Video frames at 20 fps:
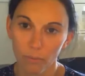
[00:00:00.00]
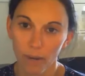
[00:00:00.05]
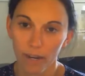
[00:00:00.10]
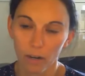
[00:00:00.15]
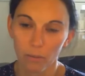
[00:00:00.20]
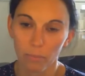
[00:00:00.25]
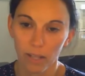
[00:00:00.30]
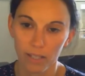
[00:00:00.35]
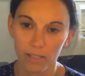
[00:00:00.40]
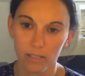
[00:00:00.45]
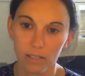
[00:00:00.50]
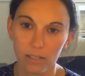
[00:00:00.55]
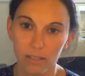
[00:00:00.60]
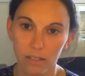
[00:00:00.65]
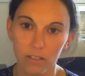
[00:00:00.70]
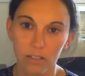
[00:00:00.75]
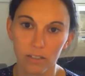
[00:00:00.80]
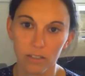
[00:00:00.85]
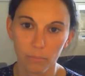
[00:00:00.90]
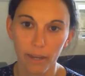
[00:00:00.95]
microplastics
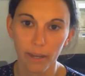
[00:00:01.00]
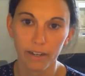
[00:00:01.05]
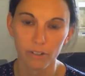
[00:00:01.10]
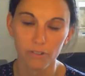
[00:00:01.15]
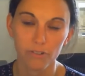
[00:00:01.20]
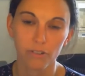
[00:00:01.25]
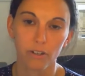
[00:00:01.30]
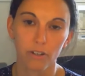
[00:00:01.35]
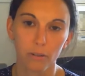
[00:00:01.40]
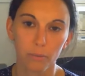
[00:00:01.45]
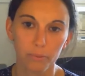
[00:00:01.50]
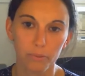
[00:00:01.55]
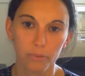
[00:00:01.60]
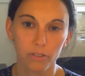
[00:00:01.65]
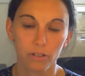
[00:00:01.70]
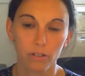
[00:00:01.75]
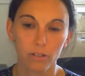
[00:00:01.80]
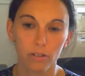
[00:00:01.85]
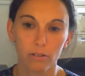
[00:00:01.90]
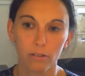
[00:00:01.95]
under the microscope.
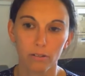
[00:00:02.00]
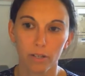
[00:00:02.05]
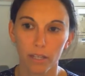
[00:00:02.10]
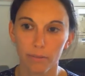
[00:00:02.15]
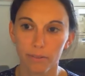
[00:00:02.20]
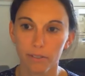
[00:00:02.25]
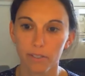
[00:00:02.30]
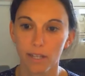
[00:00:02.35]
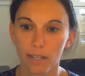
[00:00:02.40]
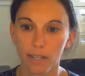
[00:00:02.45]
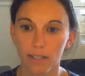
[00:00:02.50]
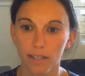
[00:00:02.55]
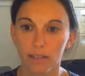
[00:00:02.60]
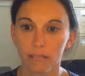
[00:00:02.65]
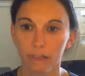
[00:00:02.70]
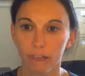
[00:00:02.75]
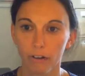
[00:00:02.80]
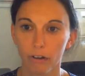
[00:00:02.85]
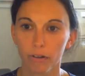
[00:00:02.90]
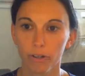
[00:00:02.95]
So he was taking
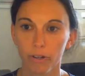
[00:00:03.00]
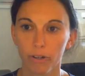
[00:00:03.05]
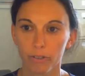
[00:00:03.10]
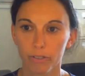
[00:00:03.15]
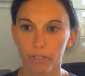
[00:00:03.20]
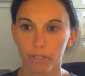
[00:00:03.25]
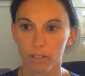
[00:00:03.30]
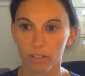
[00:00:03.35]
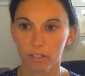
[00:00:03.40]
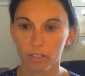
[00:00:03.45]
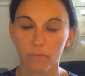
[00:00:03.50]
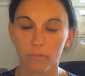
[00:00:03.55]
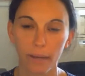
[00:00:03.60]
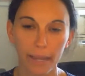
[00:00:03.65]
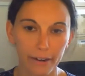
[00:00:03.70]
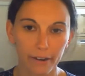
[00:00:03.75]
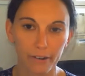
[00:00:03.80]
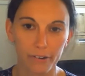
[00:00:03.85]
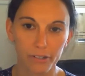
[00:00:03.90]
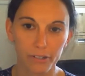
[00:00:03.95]
photos under the
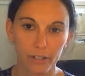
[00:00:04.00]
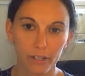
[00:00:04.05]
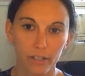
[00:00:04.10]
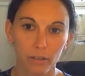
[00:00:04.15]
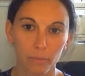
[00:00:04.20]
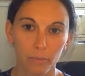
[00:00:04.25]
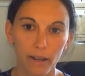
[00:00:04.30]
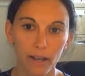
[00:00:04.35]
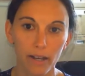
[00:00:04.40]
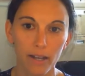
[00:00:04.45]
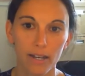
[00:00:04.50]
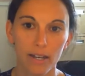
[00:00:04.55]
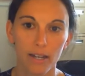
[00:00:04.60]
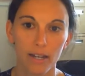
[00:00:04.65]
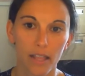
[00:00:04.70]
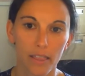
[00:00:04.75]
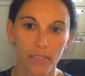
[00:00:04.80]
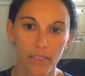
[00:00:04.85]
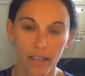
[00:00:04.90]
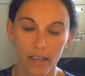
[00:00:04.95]
microscope,
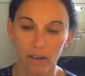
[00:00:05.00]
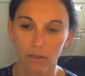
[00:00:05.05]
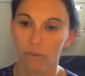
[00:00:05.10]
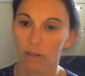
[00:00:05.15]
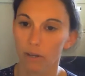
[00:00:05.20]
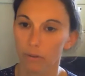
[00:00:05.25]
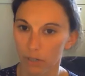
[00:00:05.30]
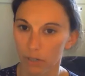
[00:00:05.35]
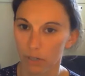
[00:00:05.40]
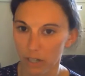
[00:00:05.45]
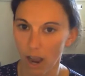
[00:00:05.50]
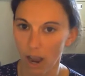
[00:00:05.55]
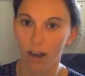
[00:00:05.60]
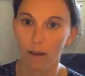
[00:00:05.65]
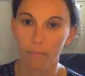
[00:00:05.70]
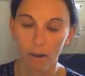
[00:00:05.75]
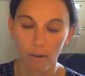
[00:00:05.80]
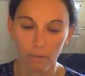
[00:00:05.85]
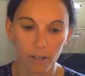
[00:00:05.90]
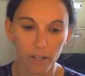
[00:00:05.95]
and then we would talk
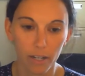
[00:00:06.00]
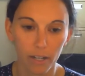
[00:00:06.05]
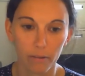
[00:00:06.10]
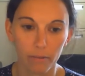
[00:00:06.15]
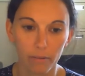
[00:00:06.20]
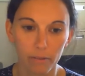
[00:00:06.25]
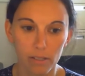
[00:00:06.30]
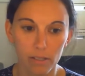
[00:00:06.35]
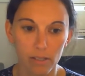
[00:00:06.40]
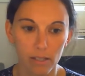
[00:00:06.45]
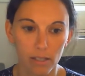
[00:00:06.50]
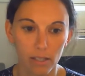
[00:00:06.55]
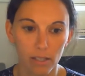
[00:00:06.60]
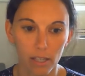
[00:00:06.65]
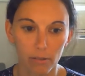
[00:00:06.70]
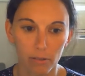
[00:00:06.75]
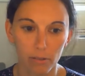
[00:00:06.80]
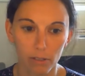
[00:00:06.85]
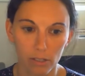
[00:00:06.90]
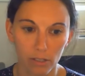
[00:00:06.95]
about what he was
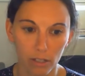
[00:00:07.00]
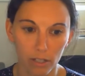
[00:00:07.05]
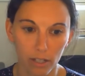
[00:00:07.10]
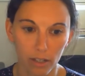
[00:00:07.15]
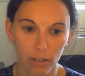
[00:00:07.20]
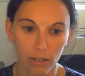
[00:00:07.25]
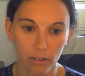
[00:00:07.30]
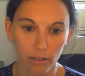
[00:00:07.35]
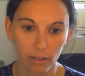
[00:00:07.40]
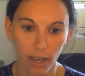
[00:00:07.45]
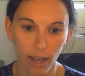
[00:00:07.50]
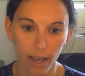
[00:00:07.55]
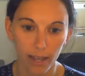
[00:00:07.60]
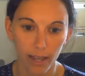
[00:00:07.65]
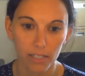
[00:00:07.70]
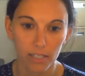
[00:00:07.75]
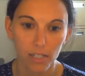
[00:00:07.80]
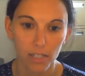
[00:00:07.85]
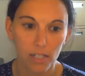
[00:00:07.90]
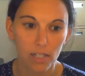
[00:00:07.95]
he was looking at.